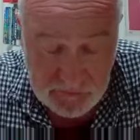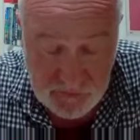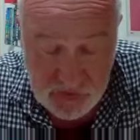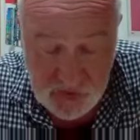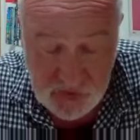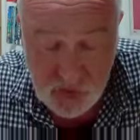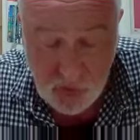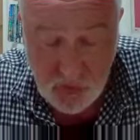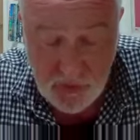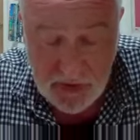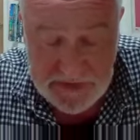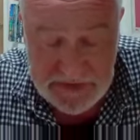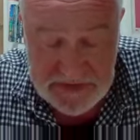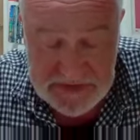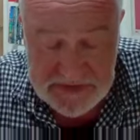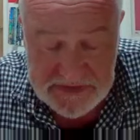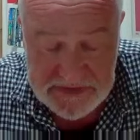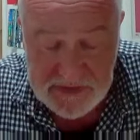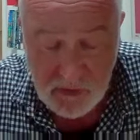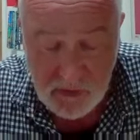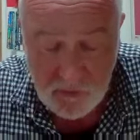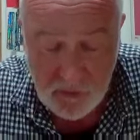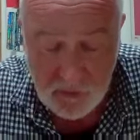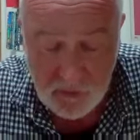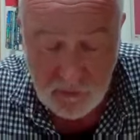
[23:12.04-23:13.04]
of joy,
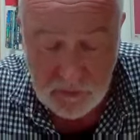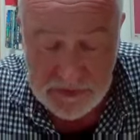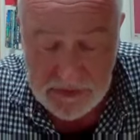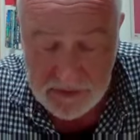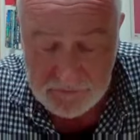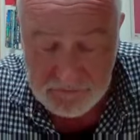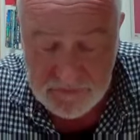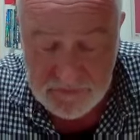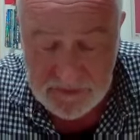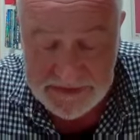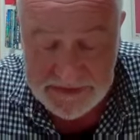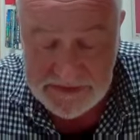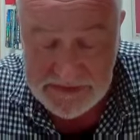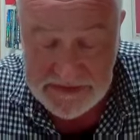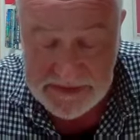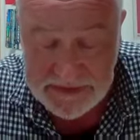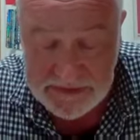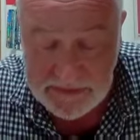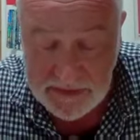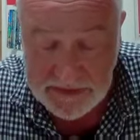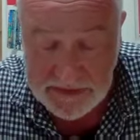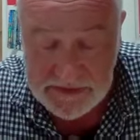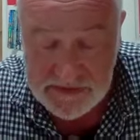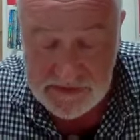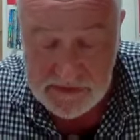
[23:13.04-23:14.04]
sorrow, love, and
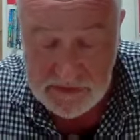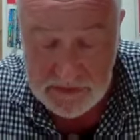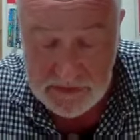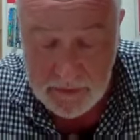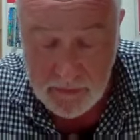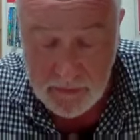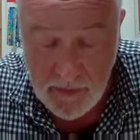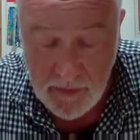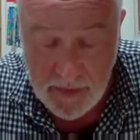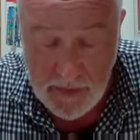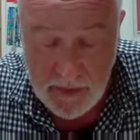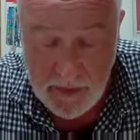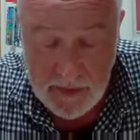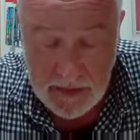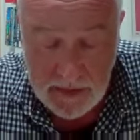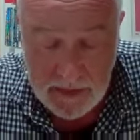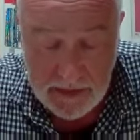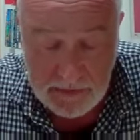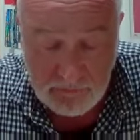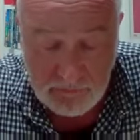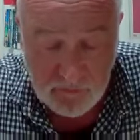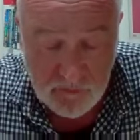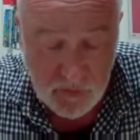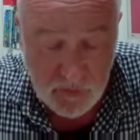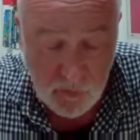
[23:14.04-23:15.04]
indignation,
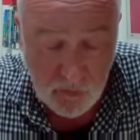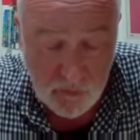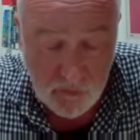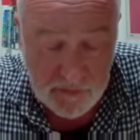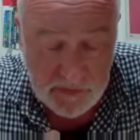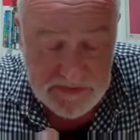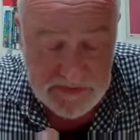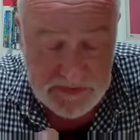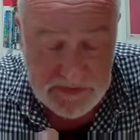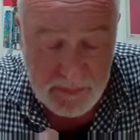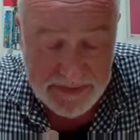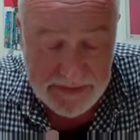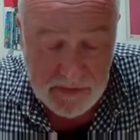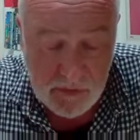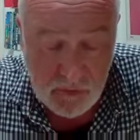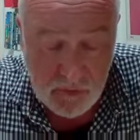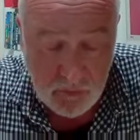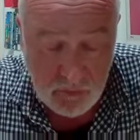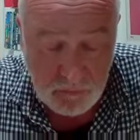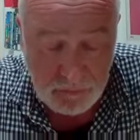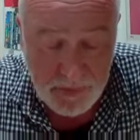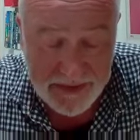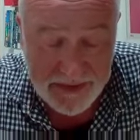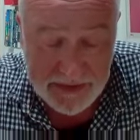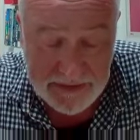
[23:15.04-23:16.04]
even though there's been
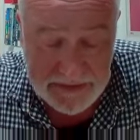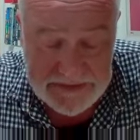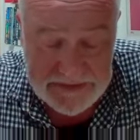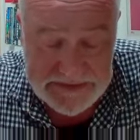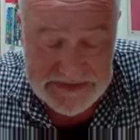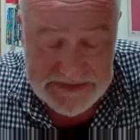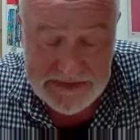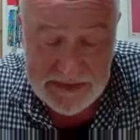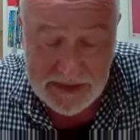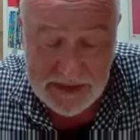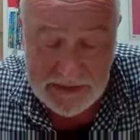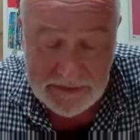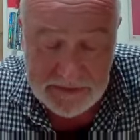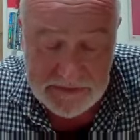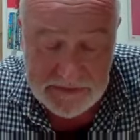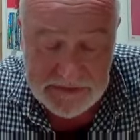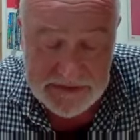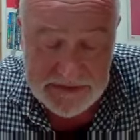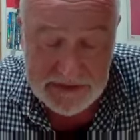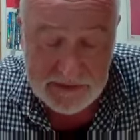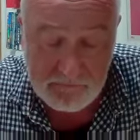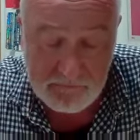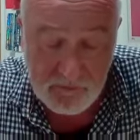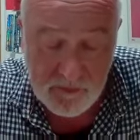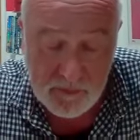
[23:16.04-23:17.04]
no pains taken
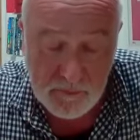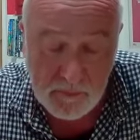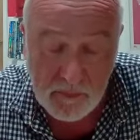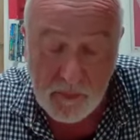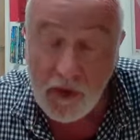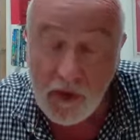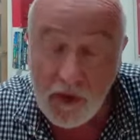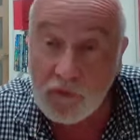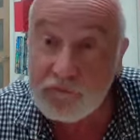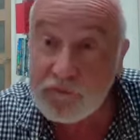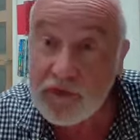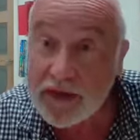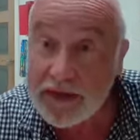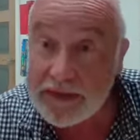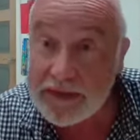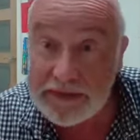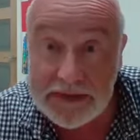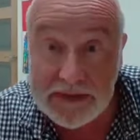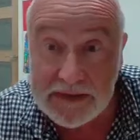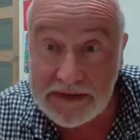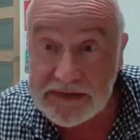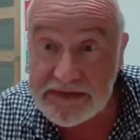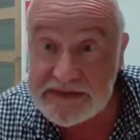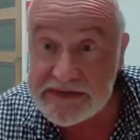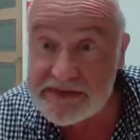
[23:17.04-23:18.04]
to give them of
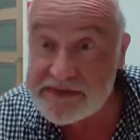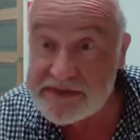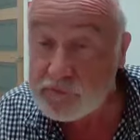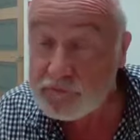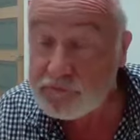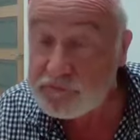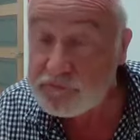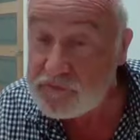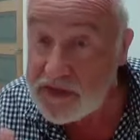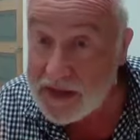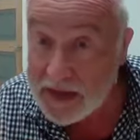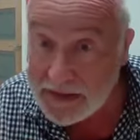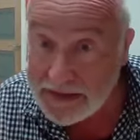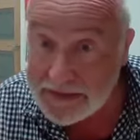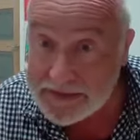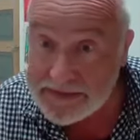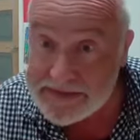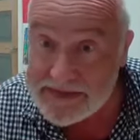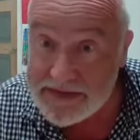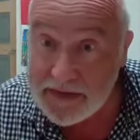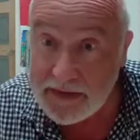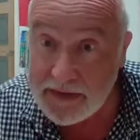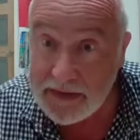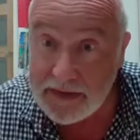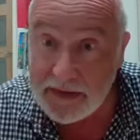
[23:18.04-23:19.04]
ideas of
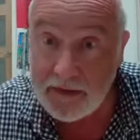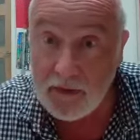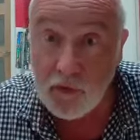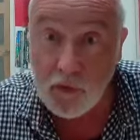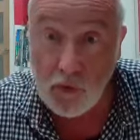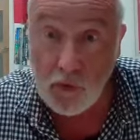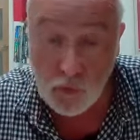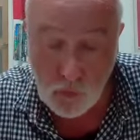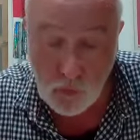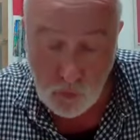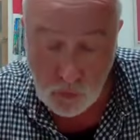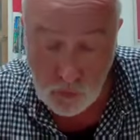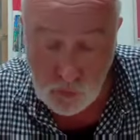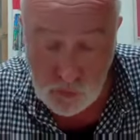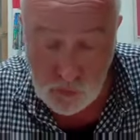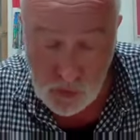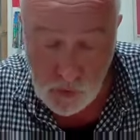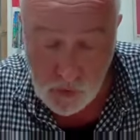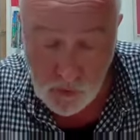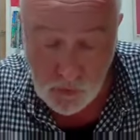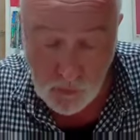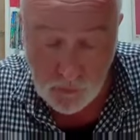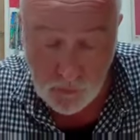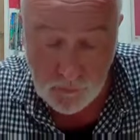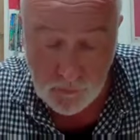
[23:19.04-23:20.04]
deity or
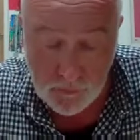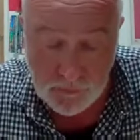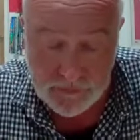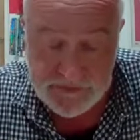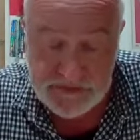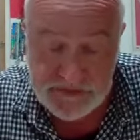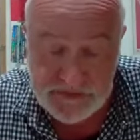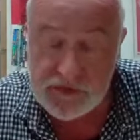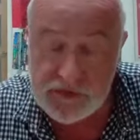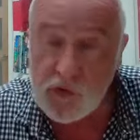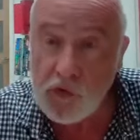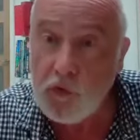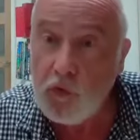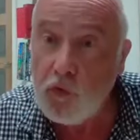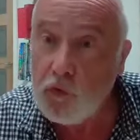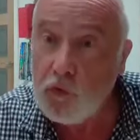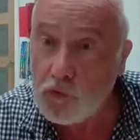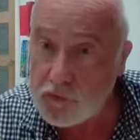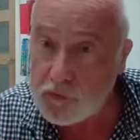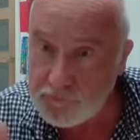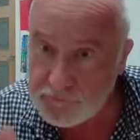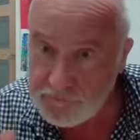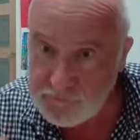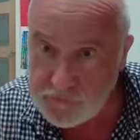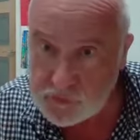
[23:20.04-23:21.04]
laws
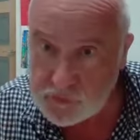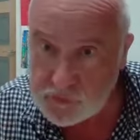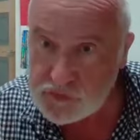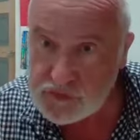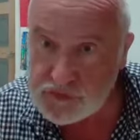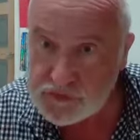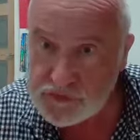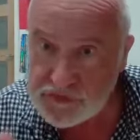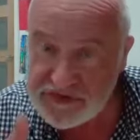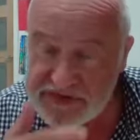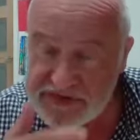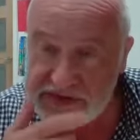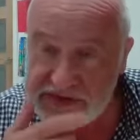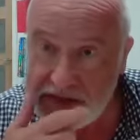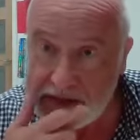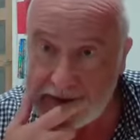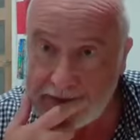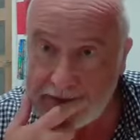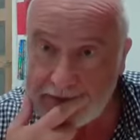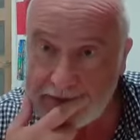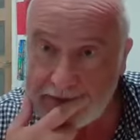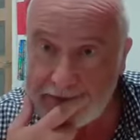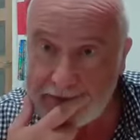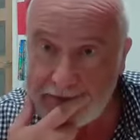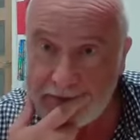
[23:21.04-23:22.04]
or a future
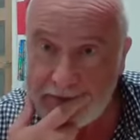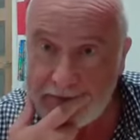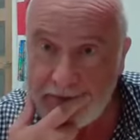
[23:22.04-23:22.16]
state.